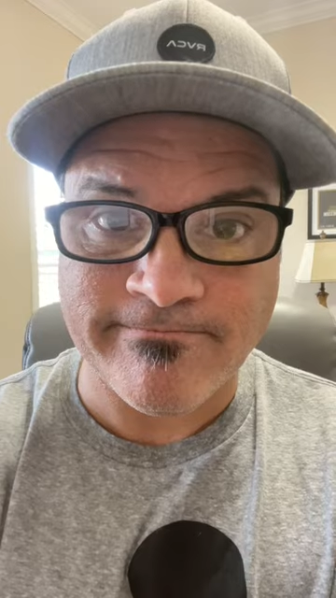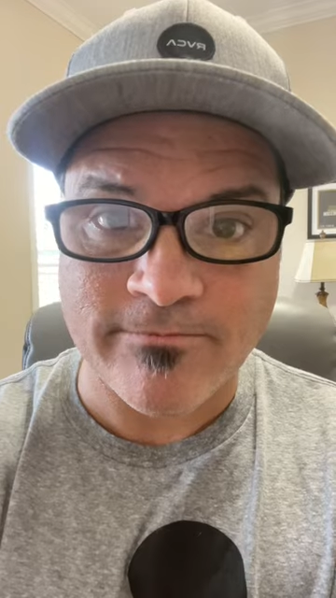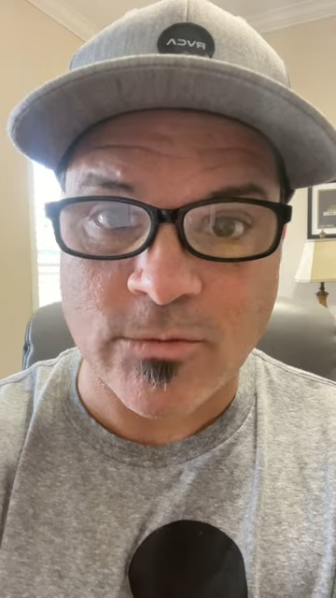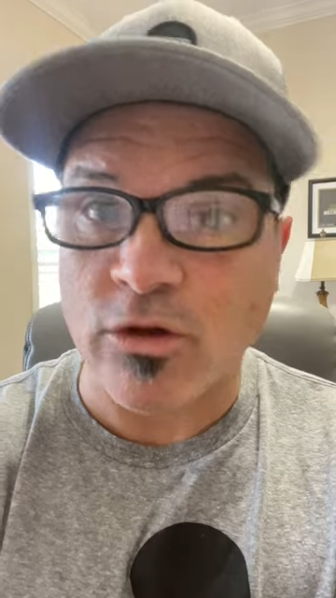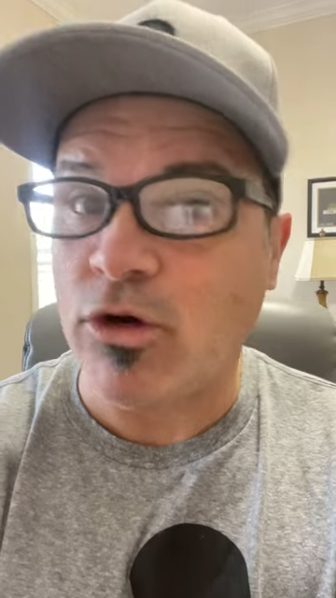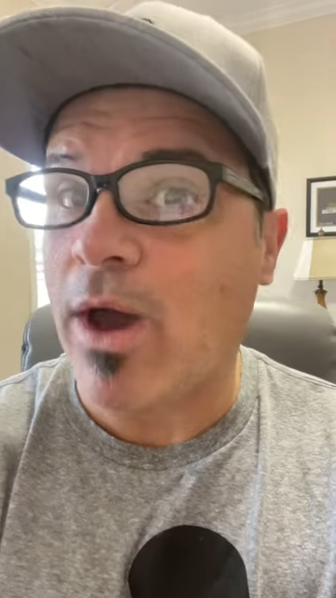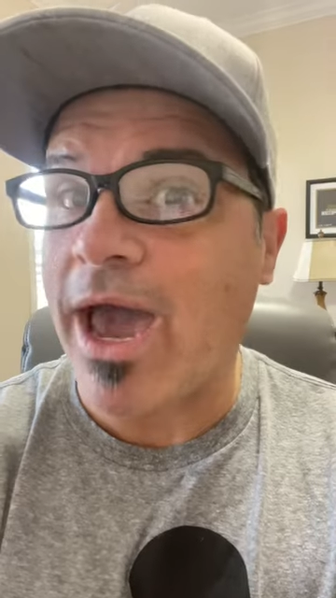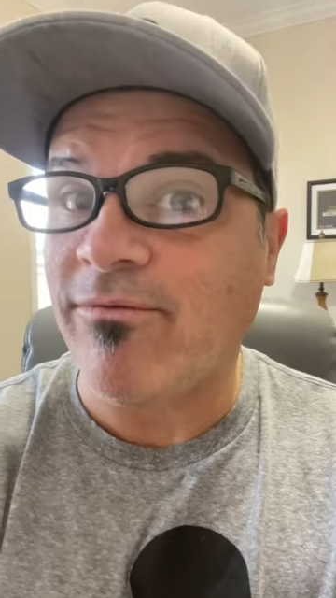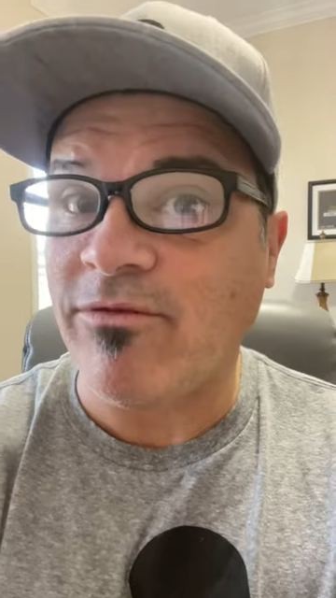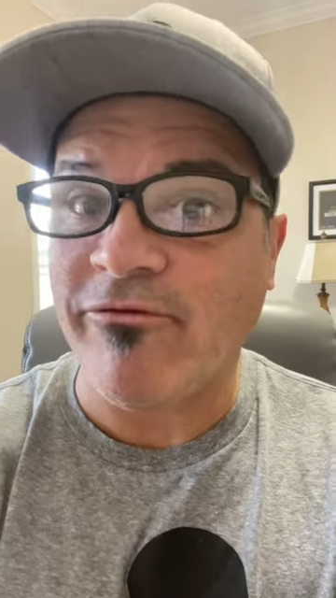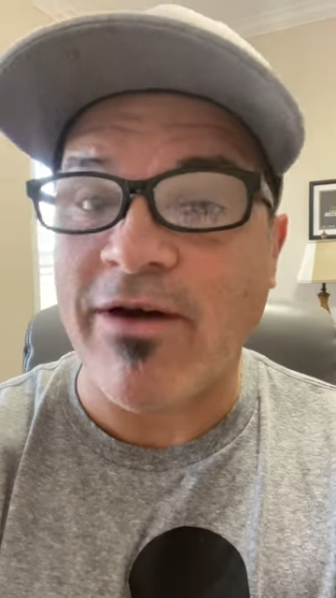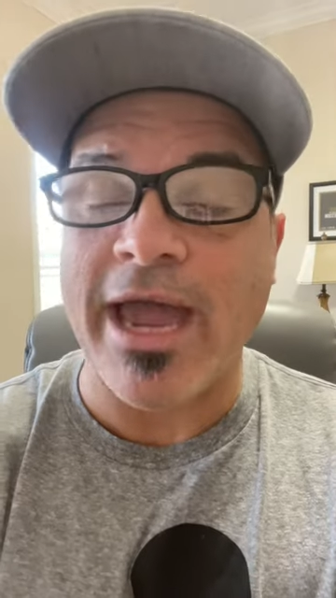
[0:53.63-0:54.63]
So, do I have
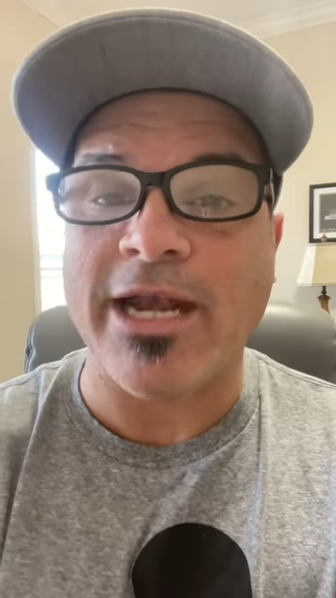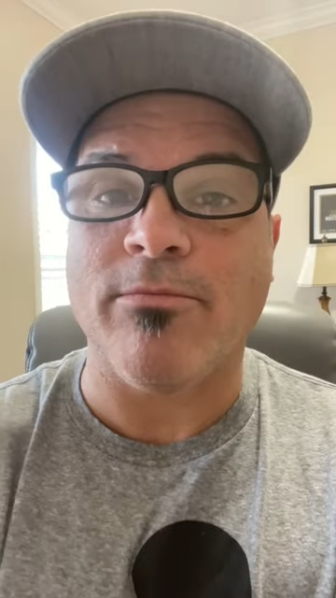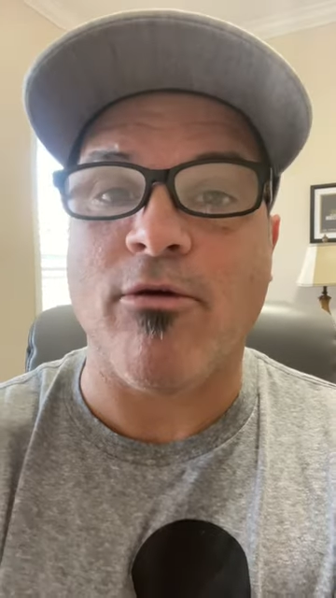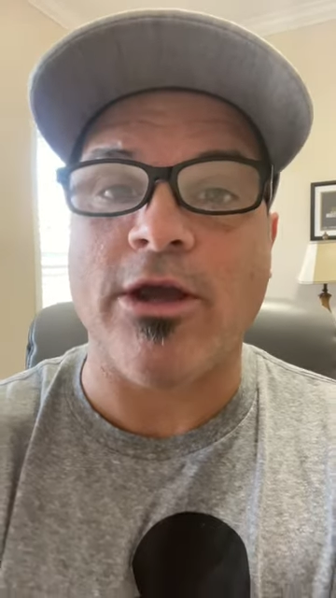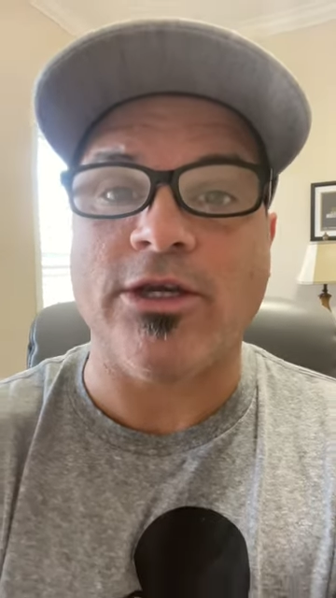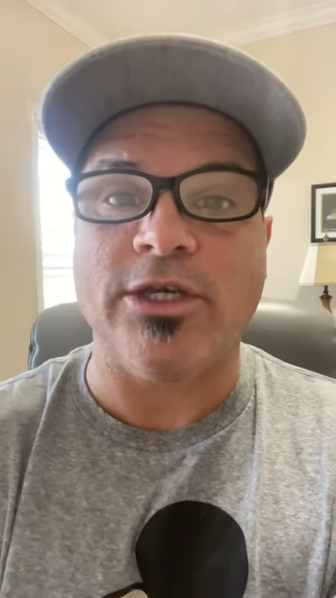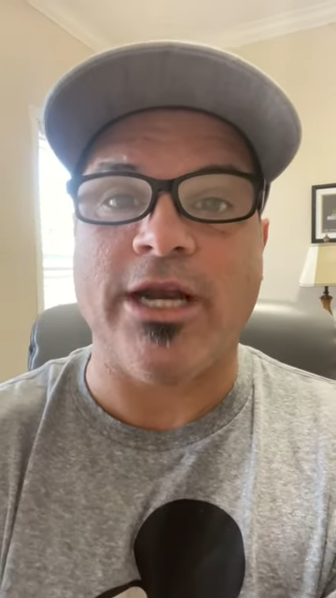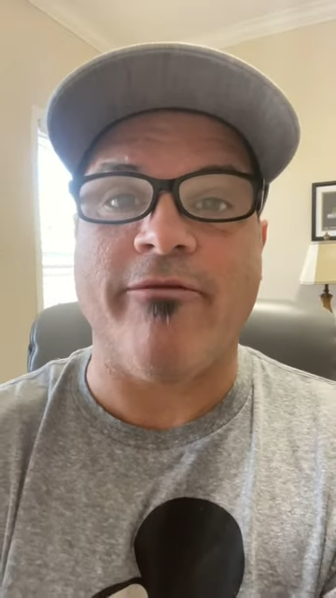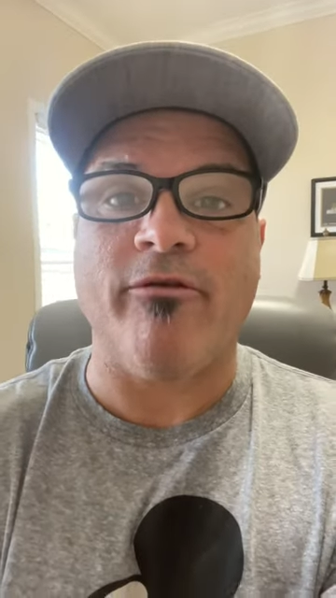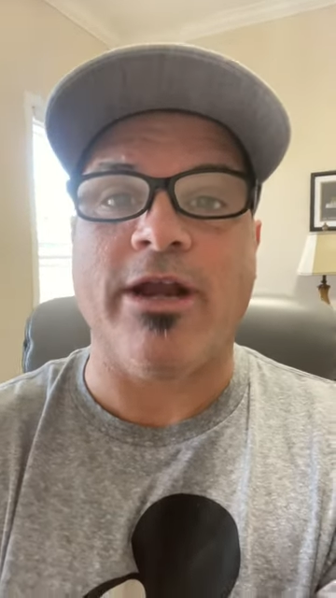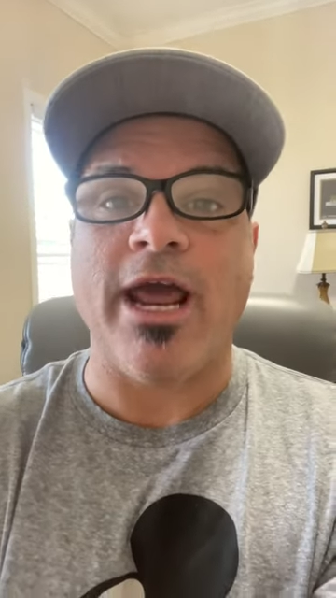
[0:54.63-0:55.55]
to fight depression every